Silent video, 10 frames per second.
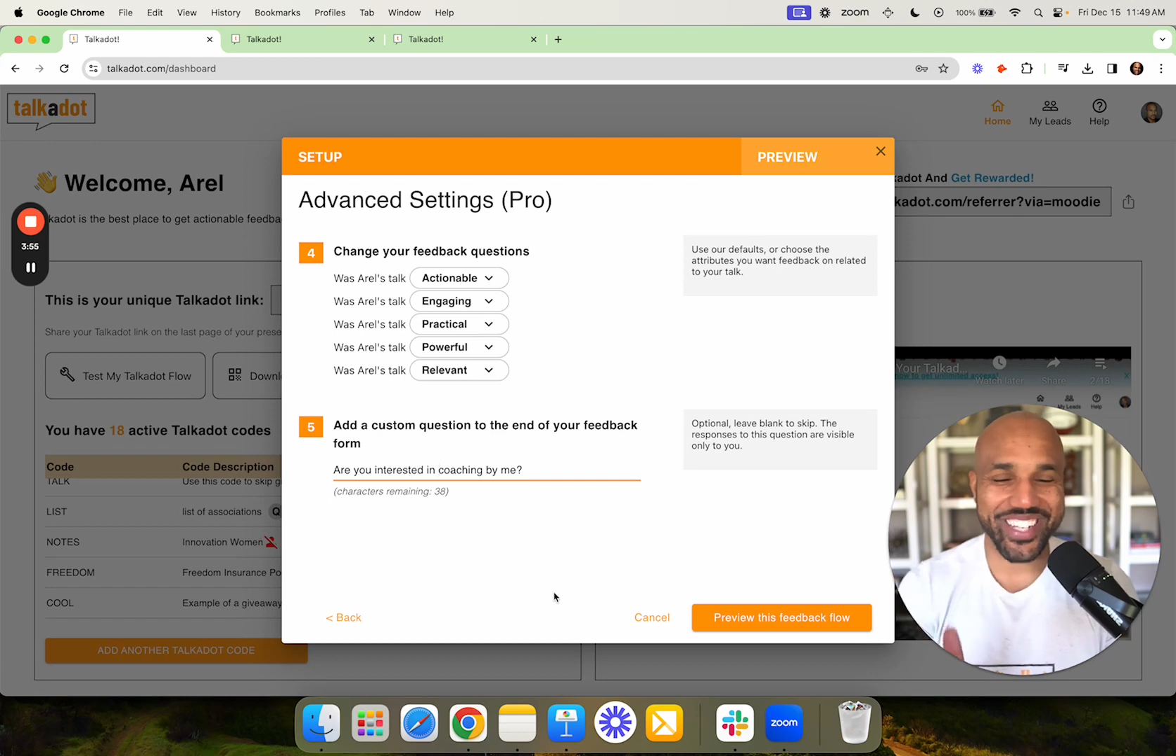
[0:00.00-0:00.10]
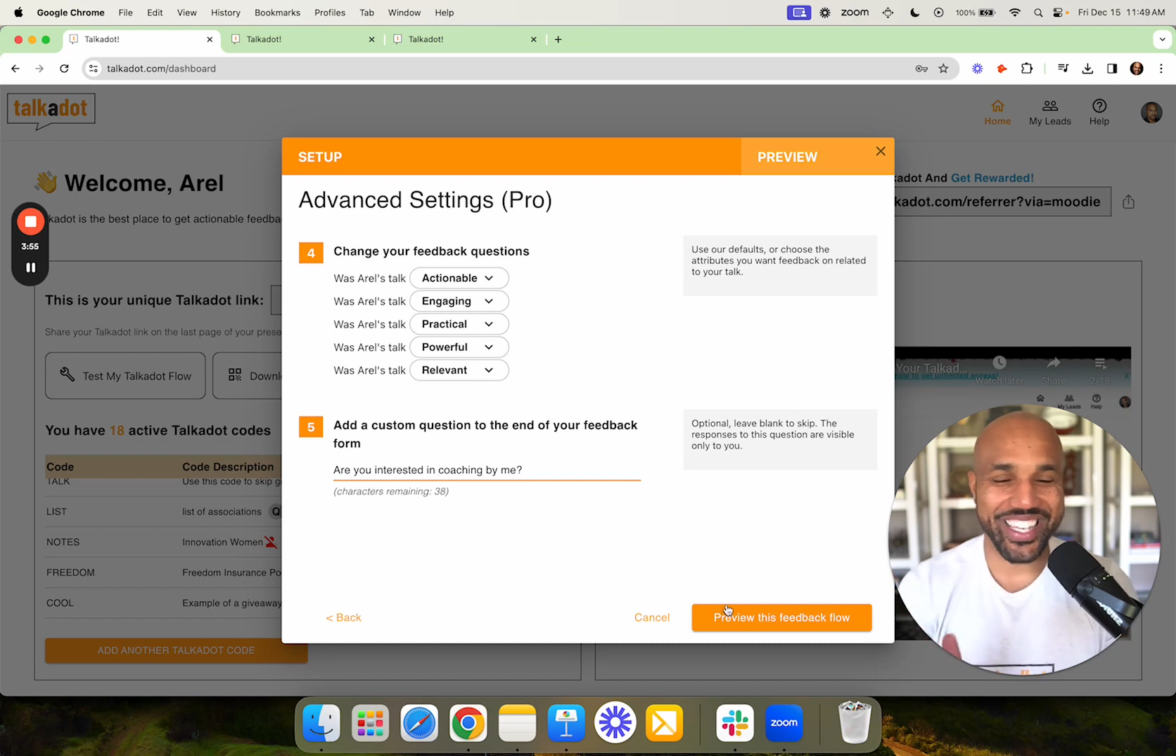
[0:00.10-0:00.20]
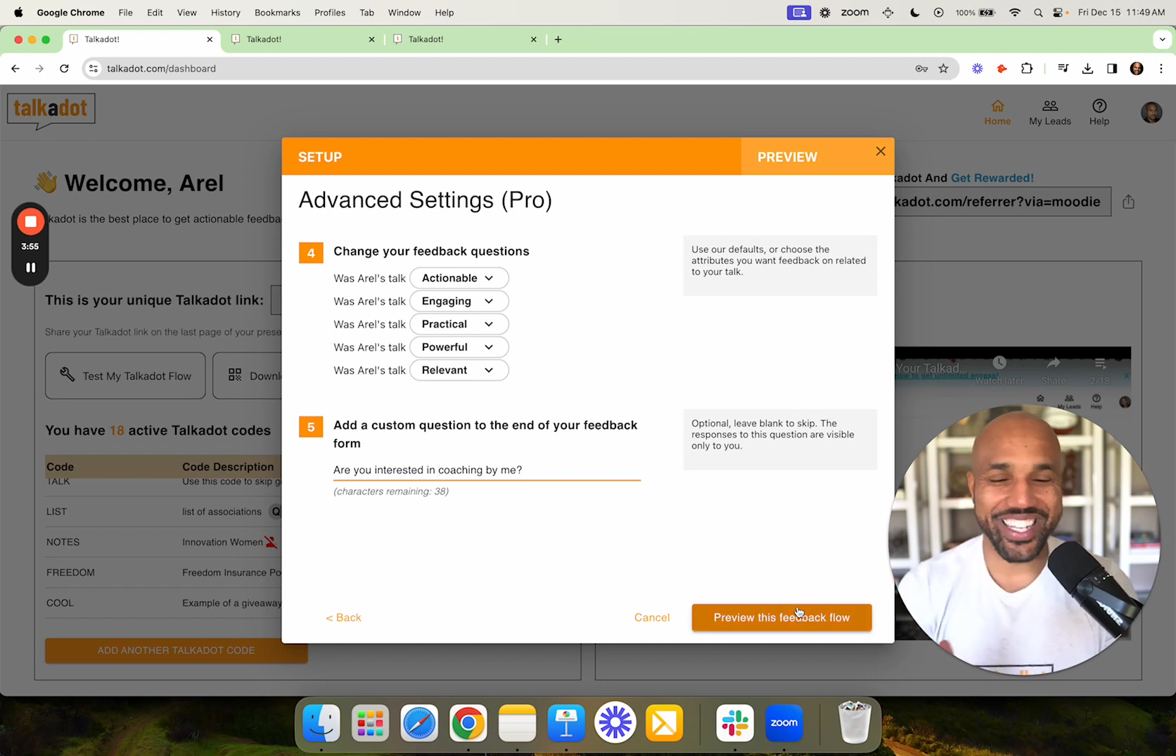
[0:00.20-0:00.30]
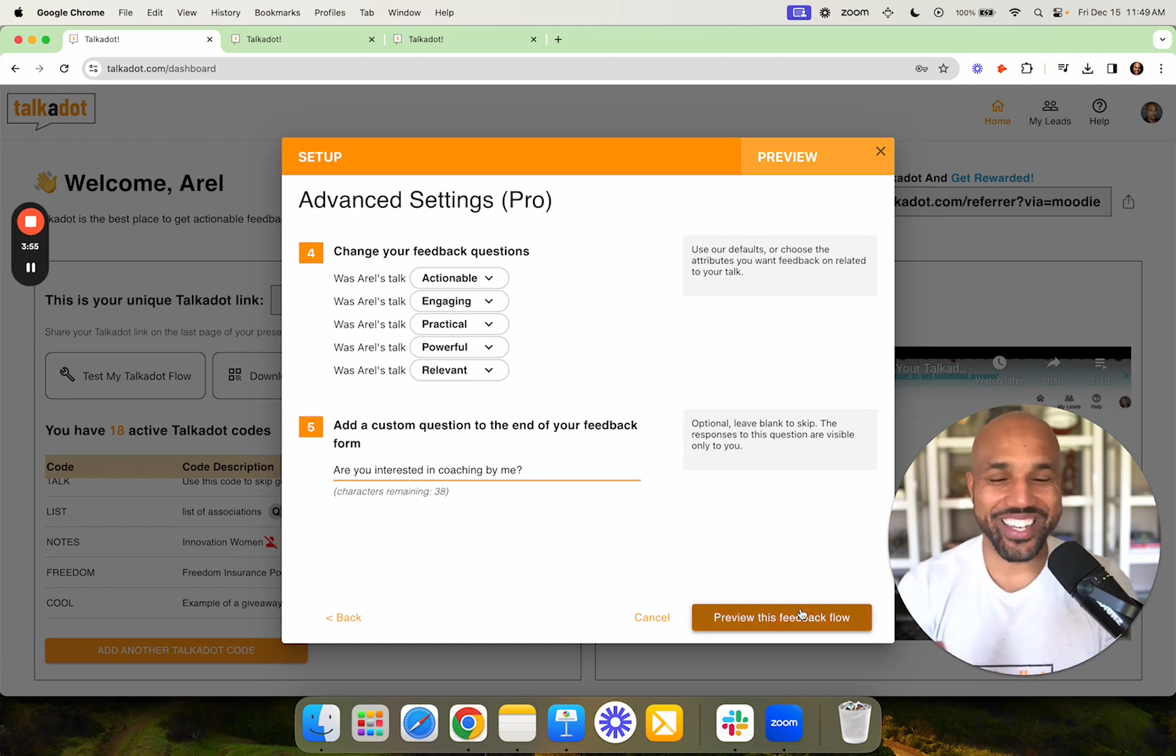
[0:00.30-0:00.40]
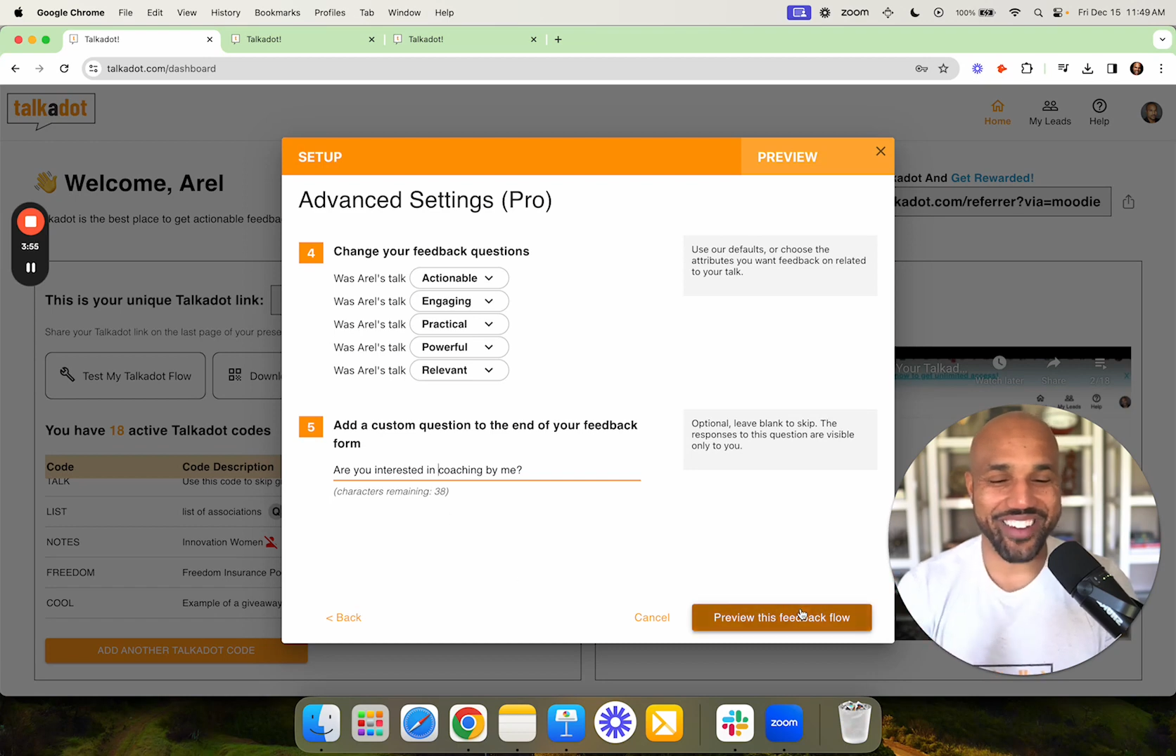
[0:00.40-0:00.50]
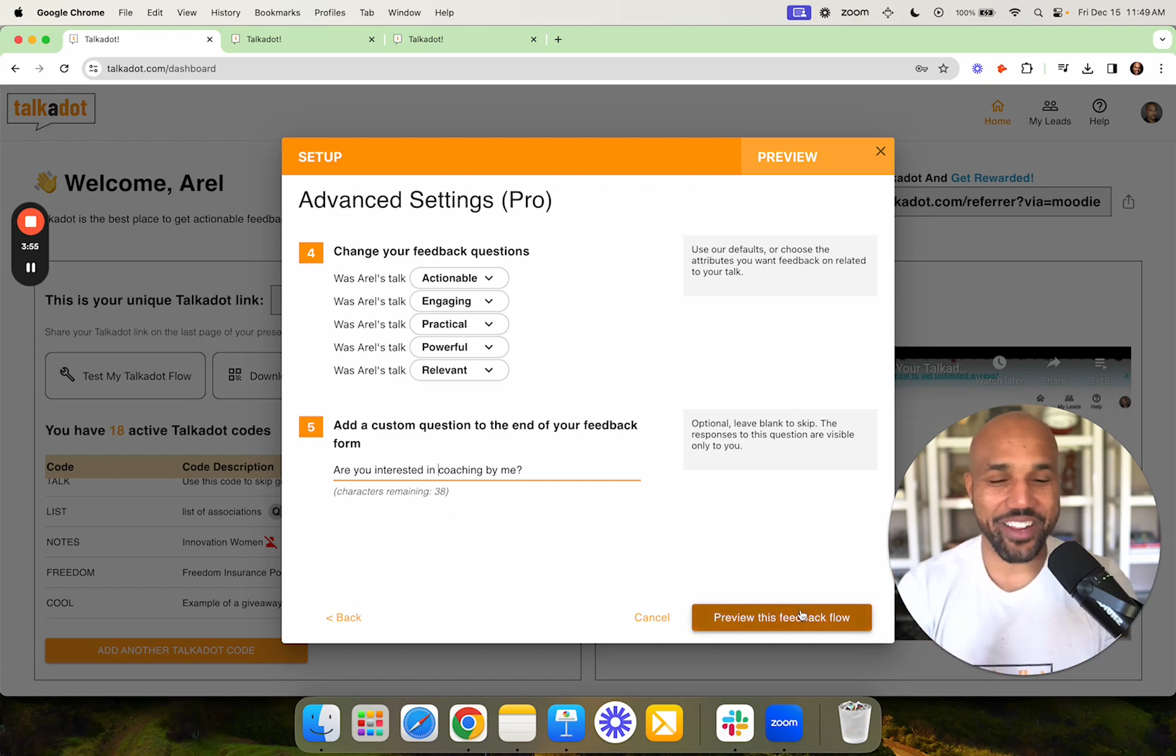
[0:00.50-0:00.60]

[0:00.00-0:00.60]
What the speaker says: it, right?